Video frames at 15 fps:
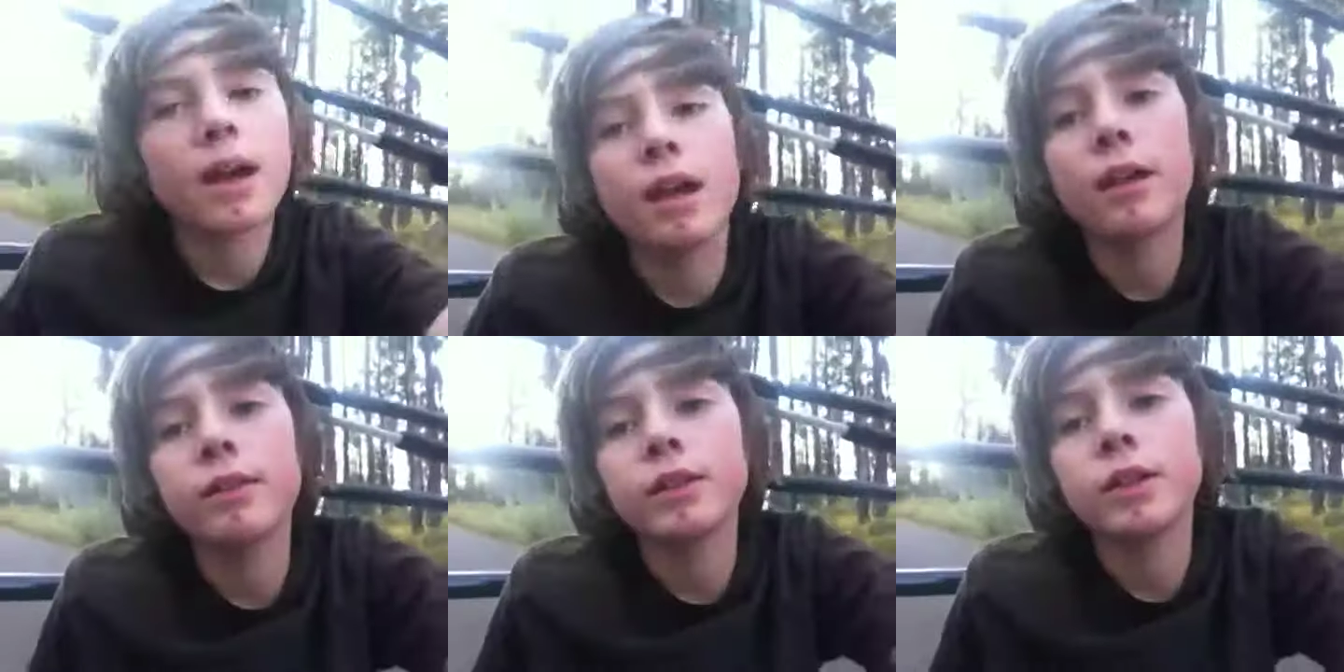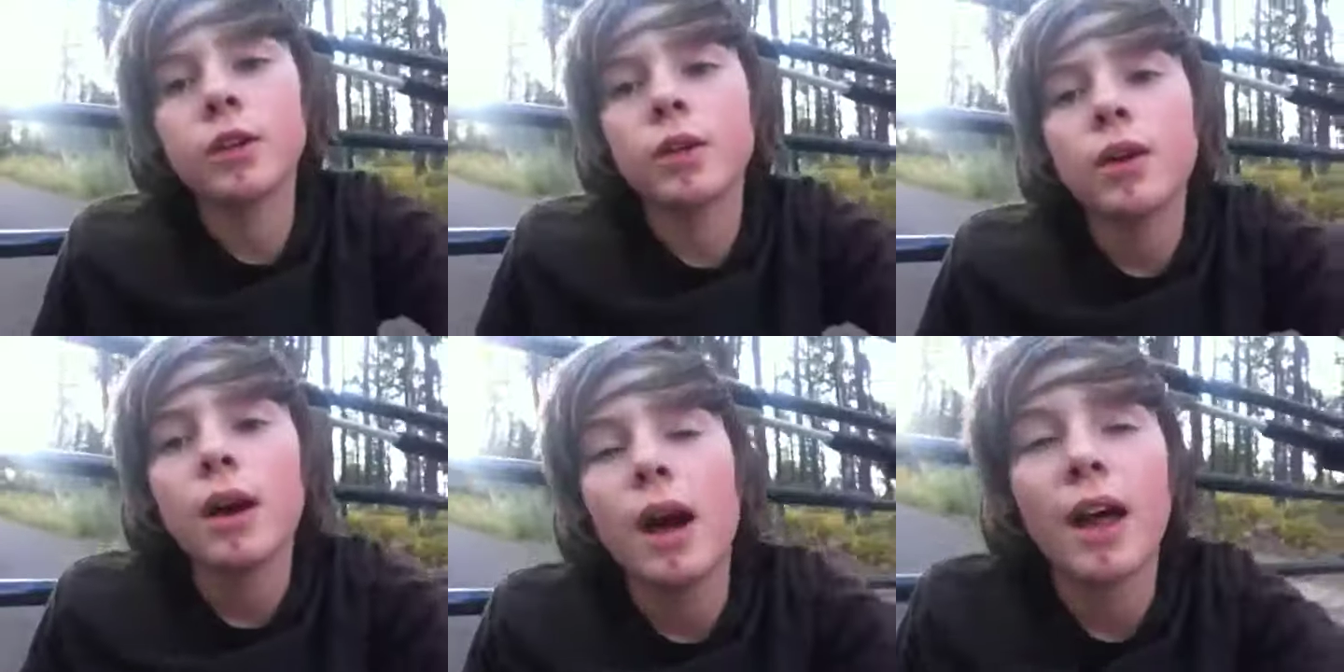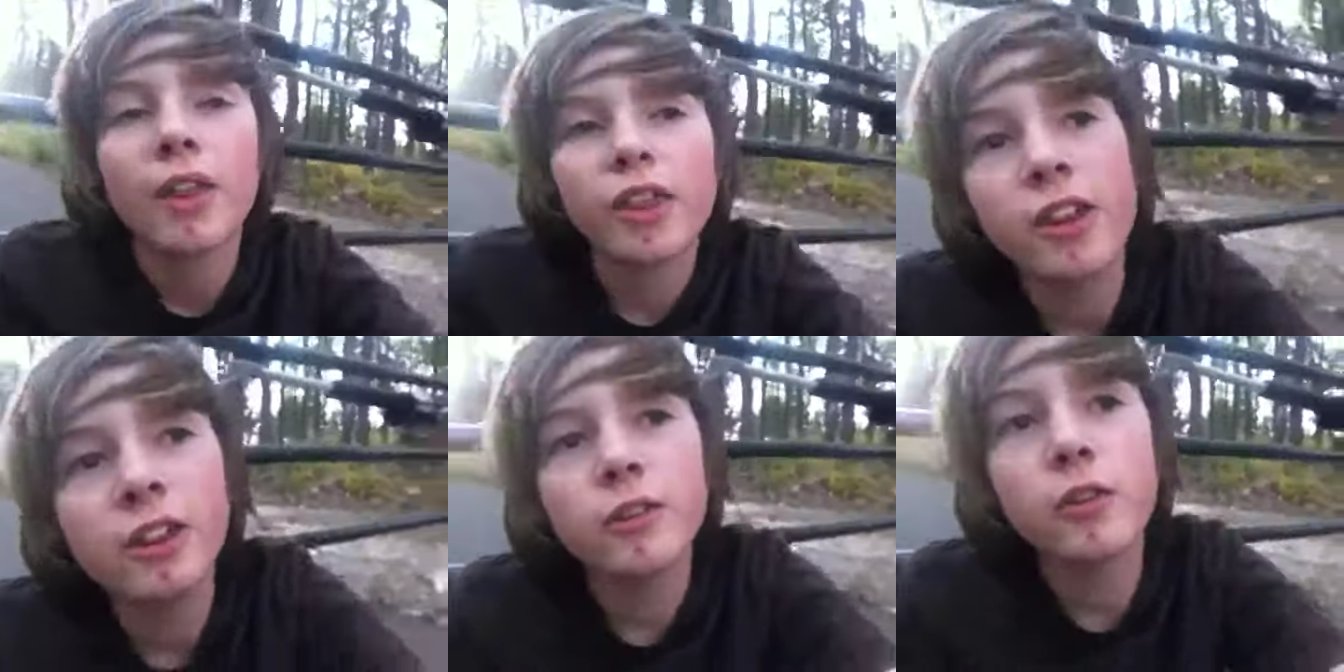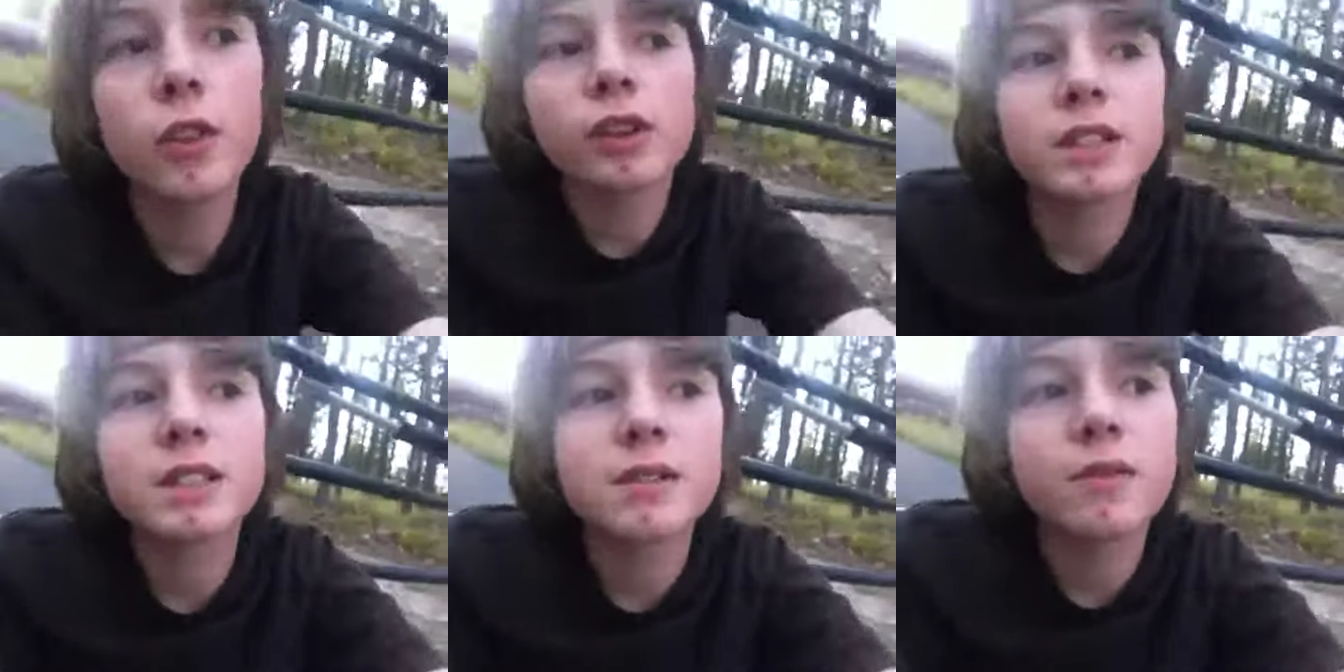I have to. I think
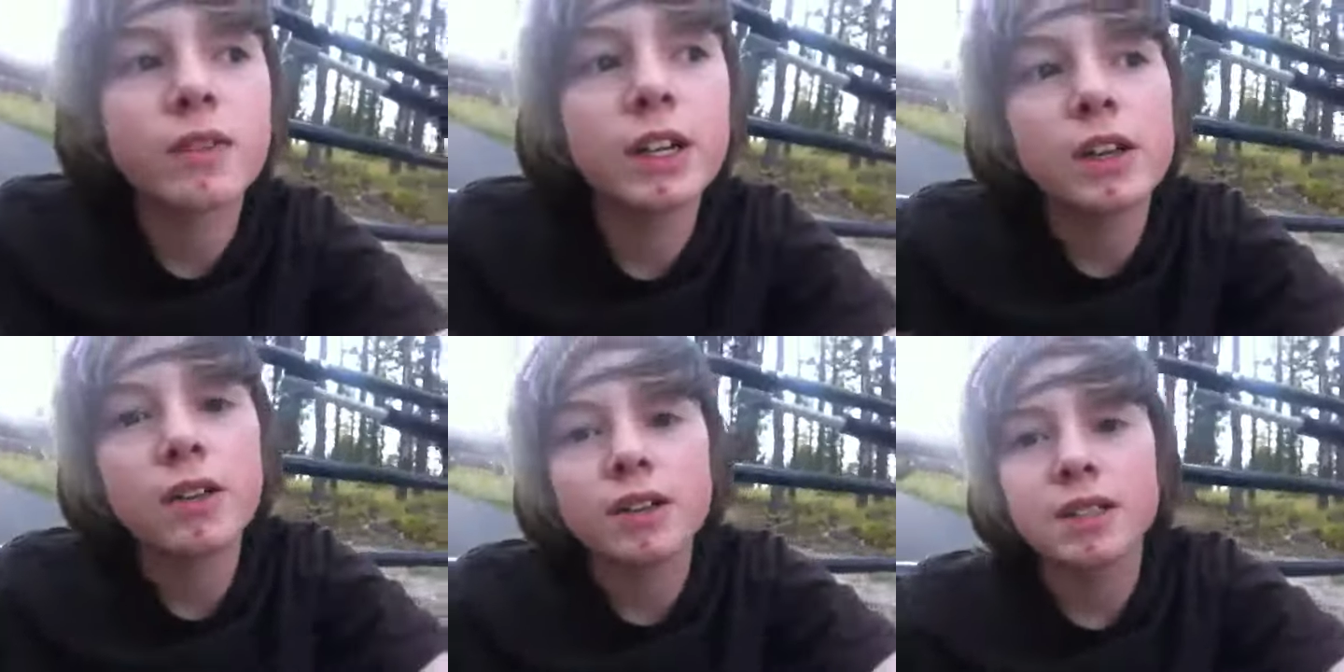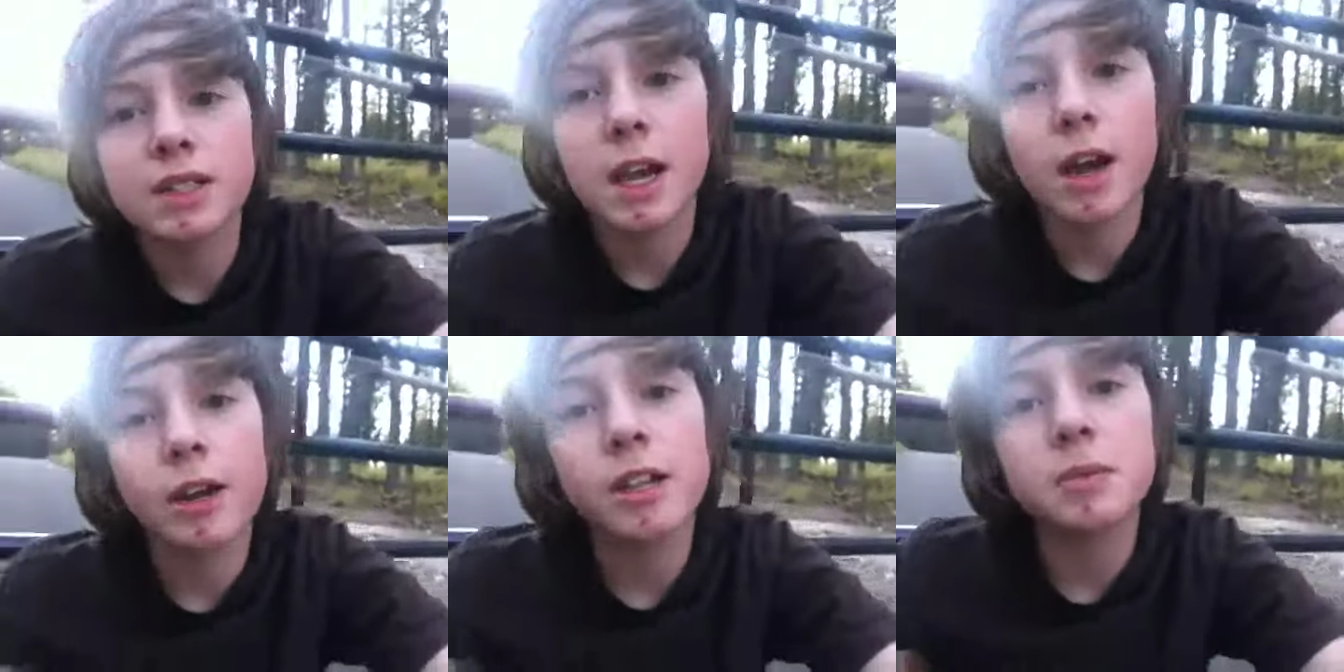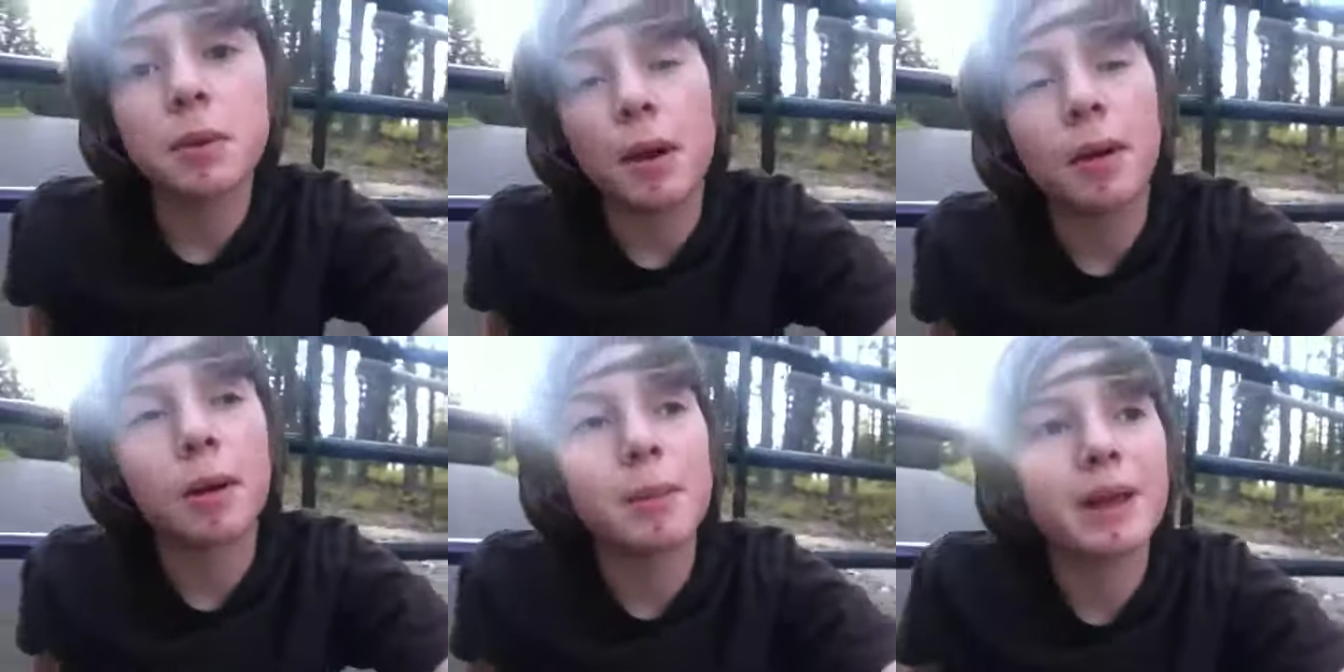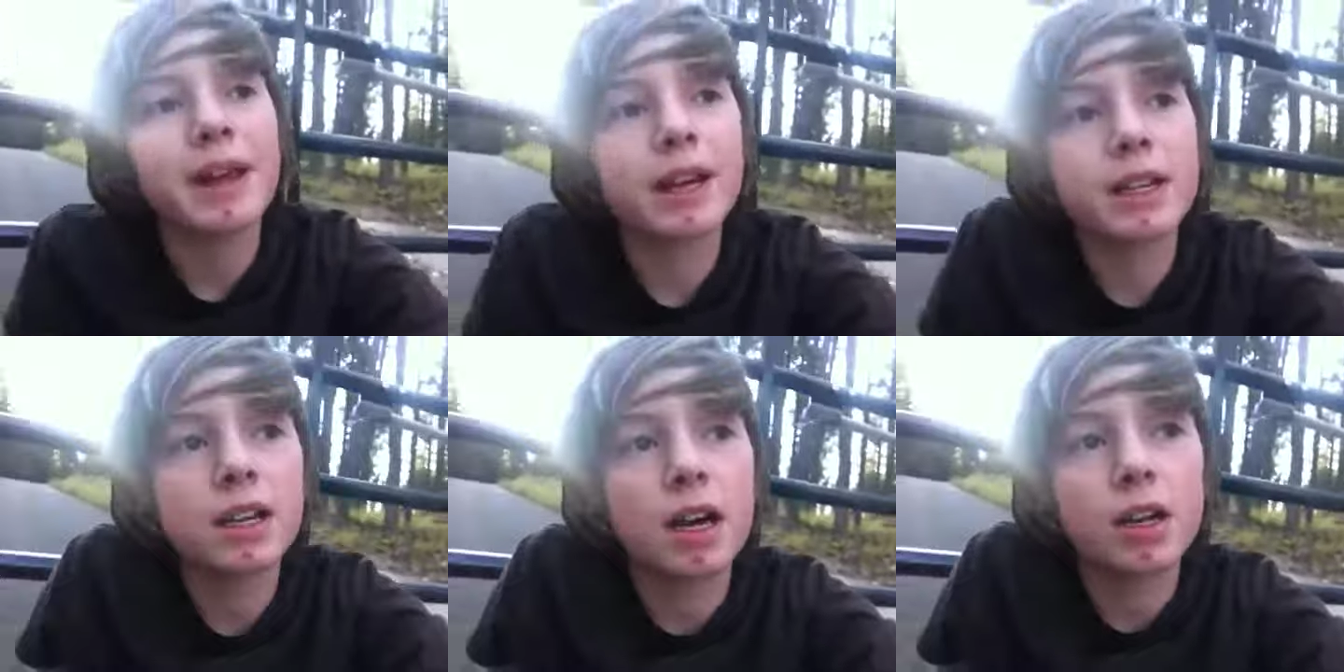for this video this Saturday is probably going to be
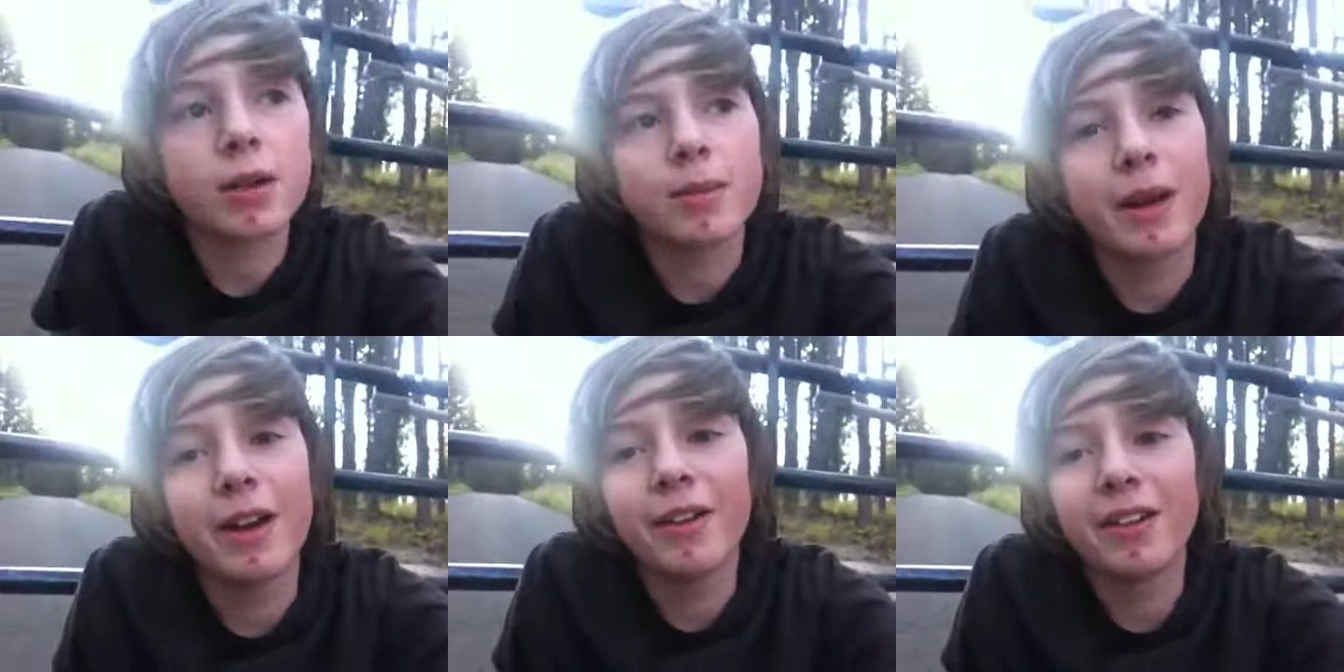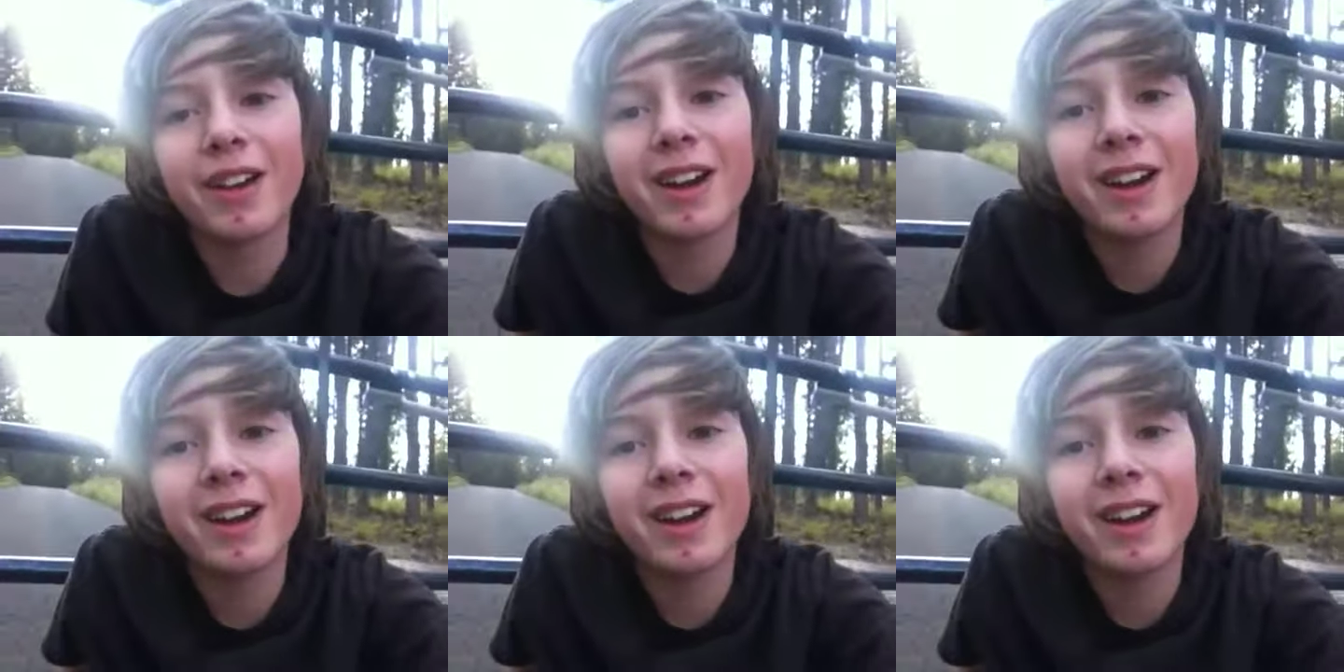like a documentary